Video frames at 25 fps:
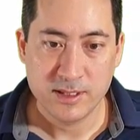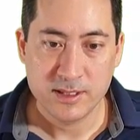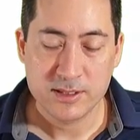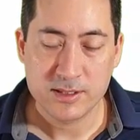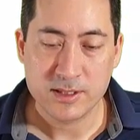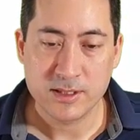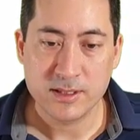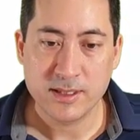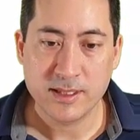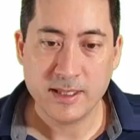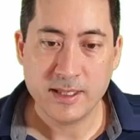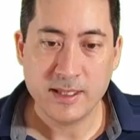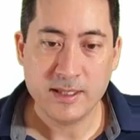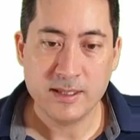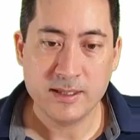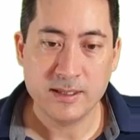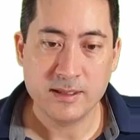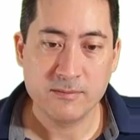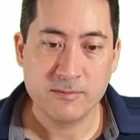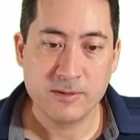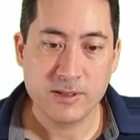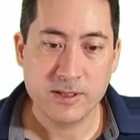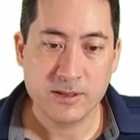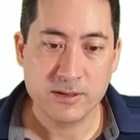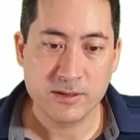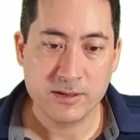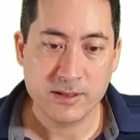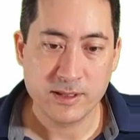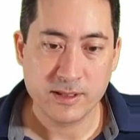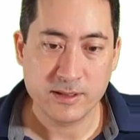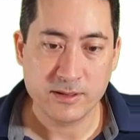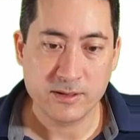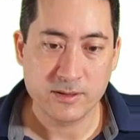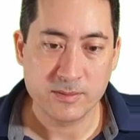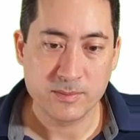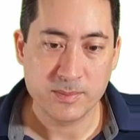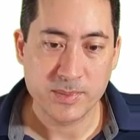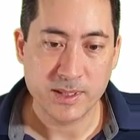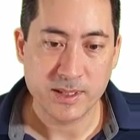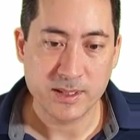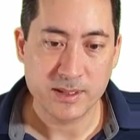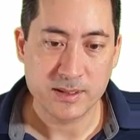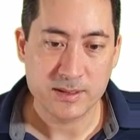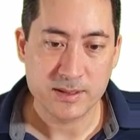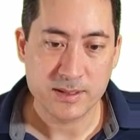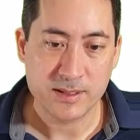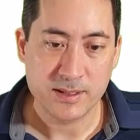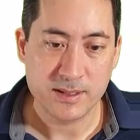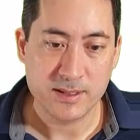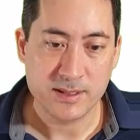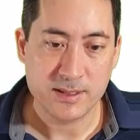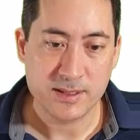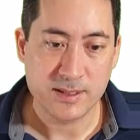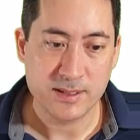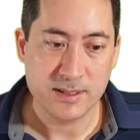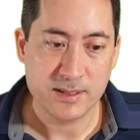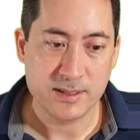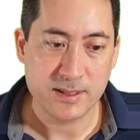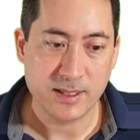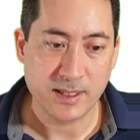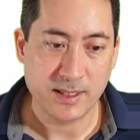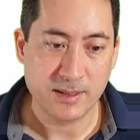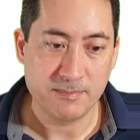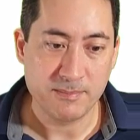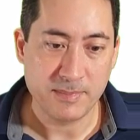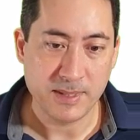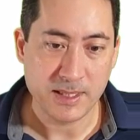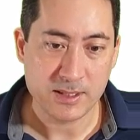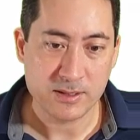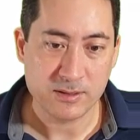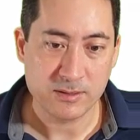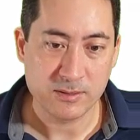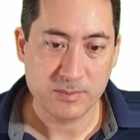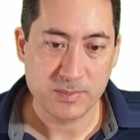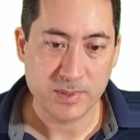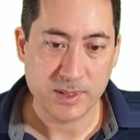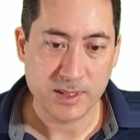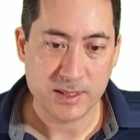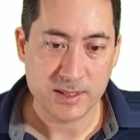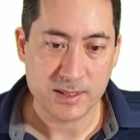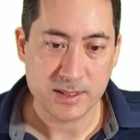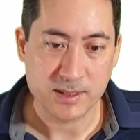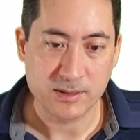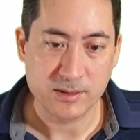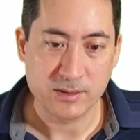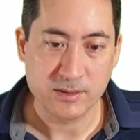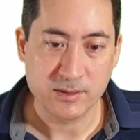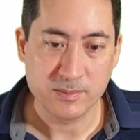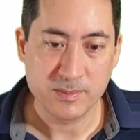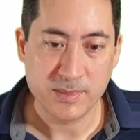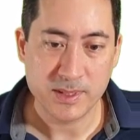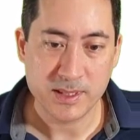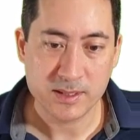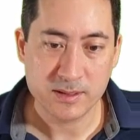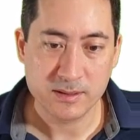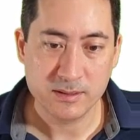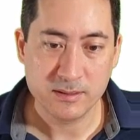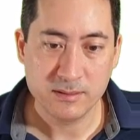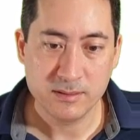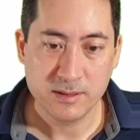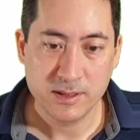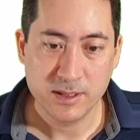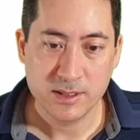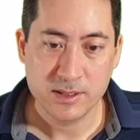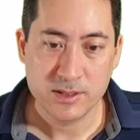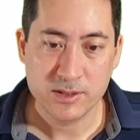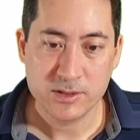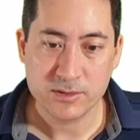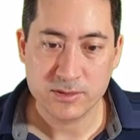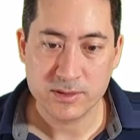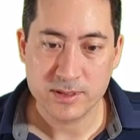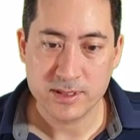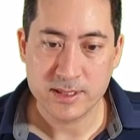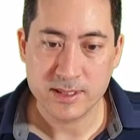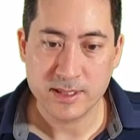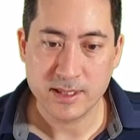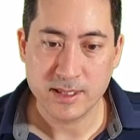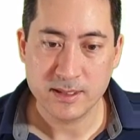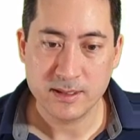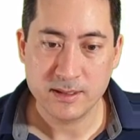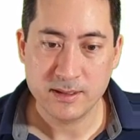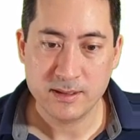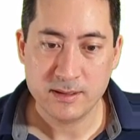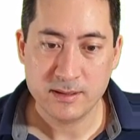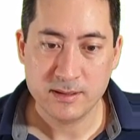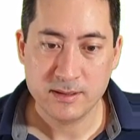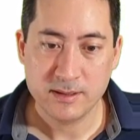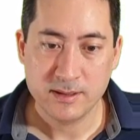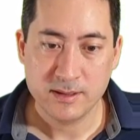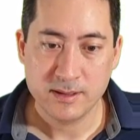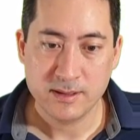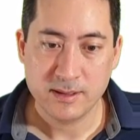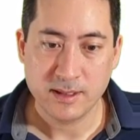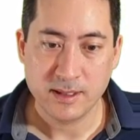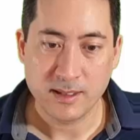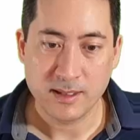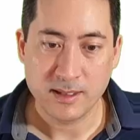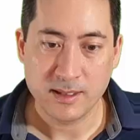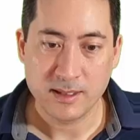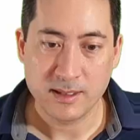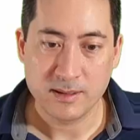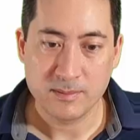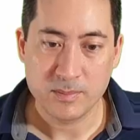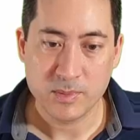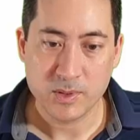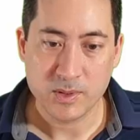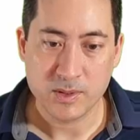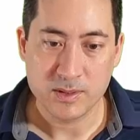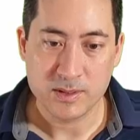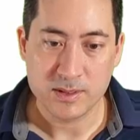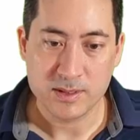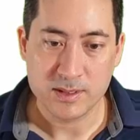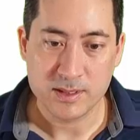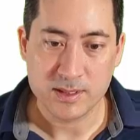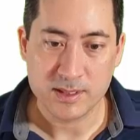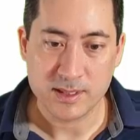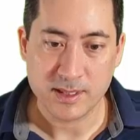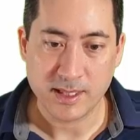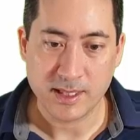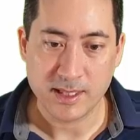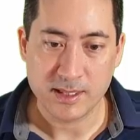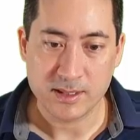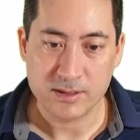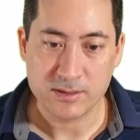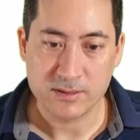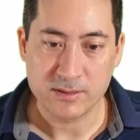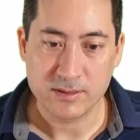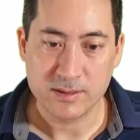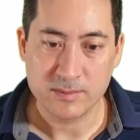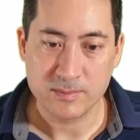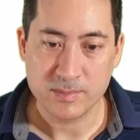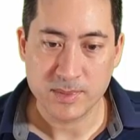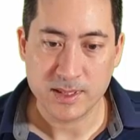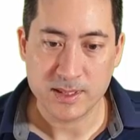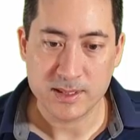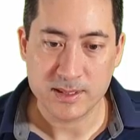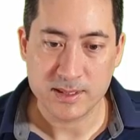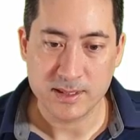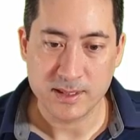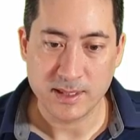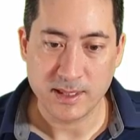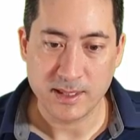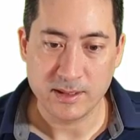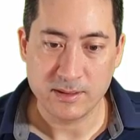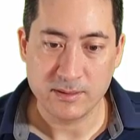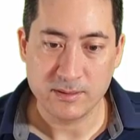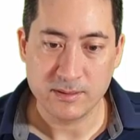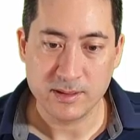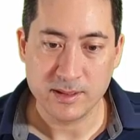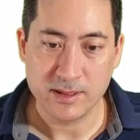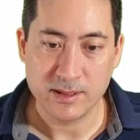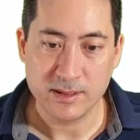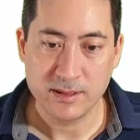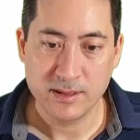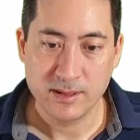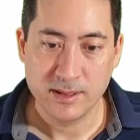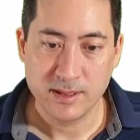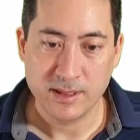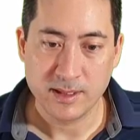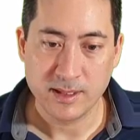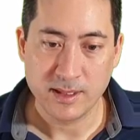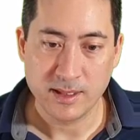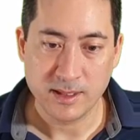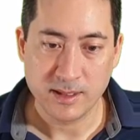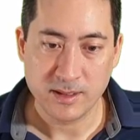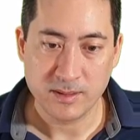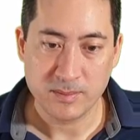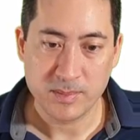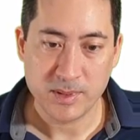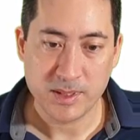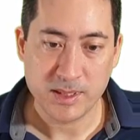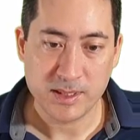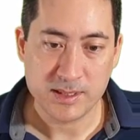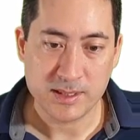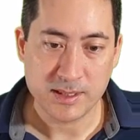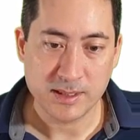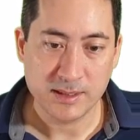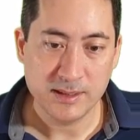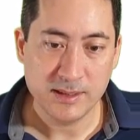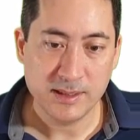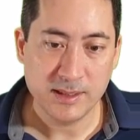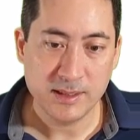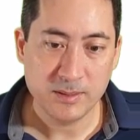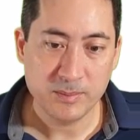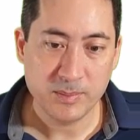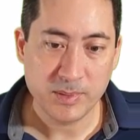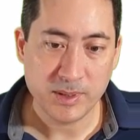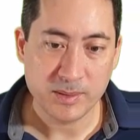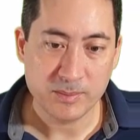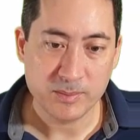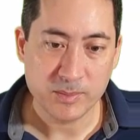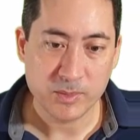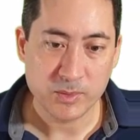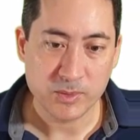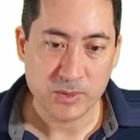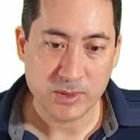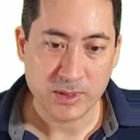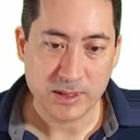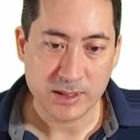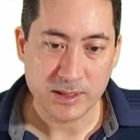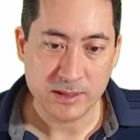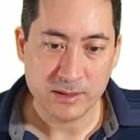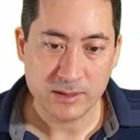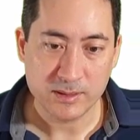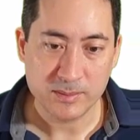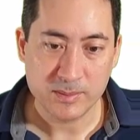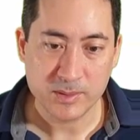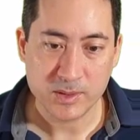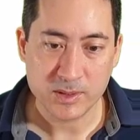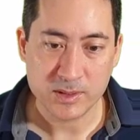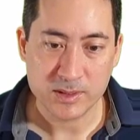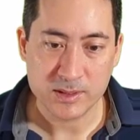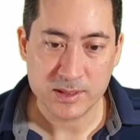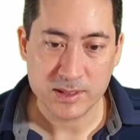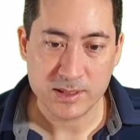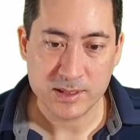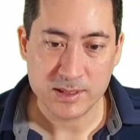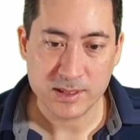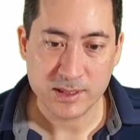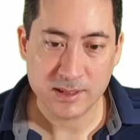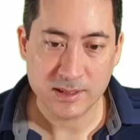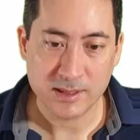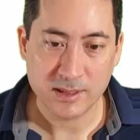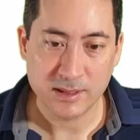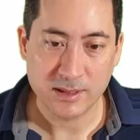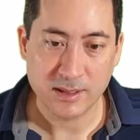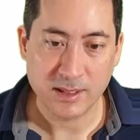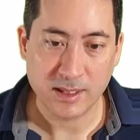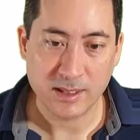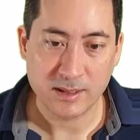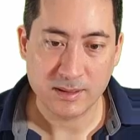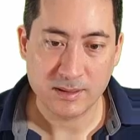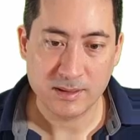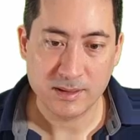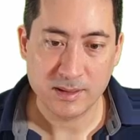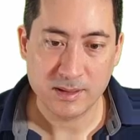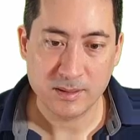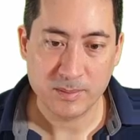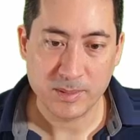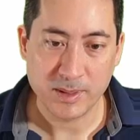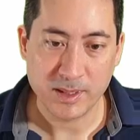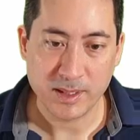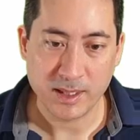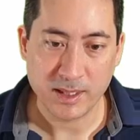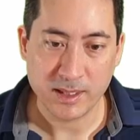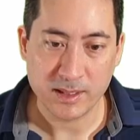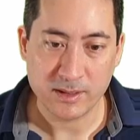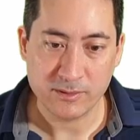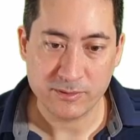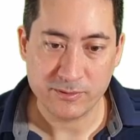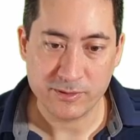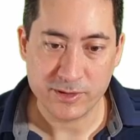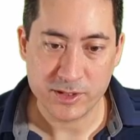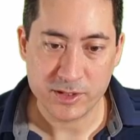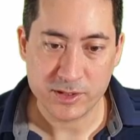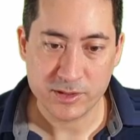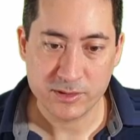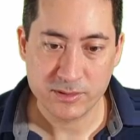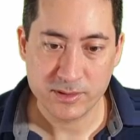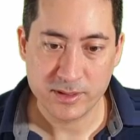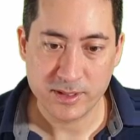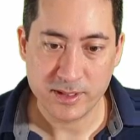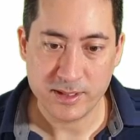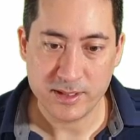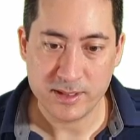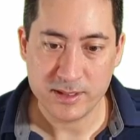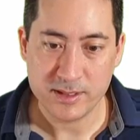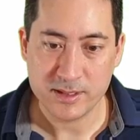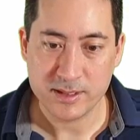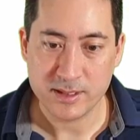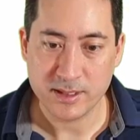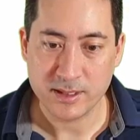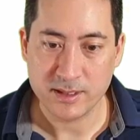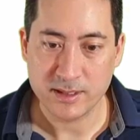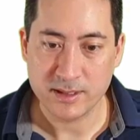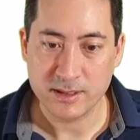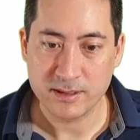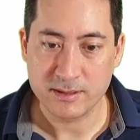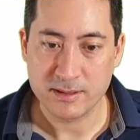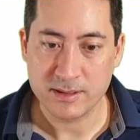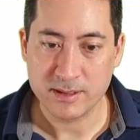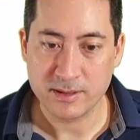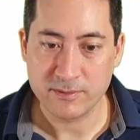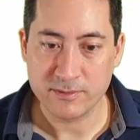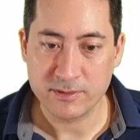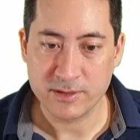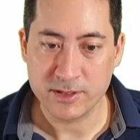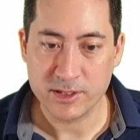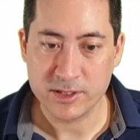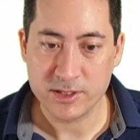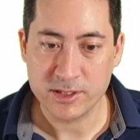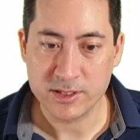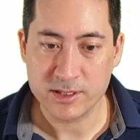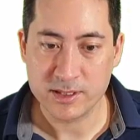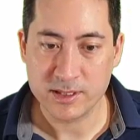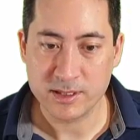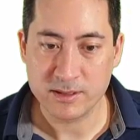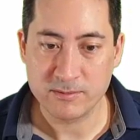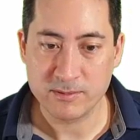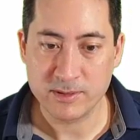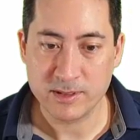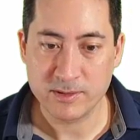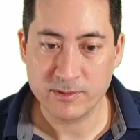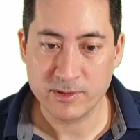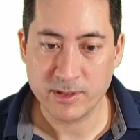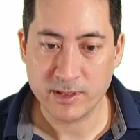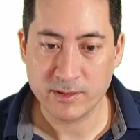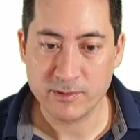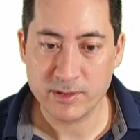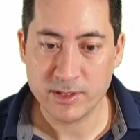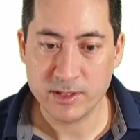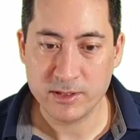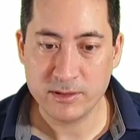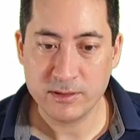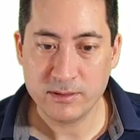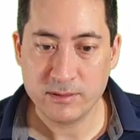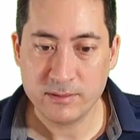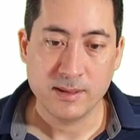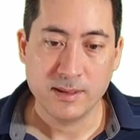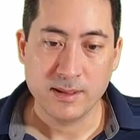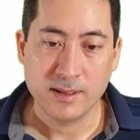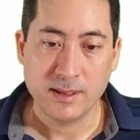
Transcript: So the key thing with ionic compounds, it's a metal plus a non-metal joined together because it's a cation plus an anion. But it's a little bit more clearer because these are a little bit artificial, these definitions that we've given you.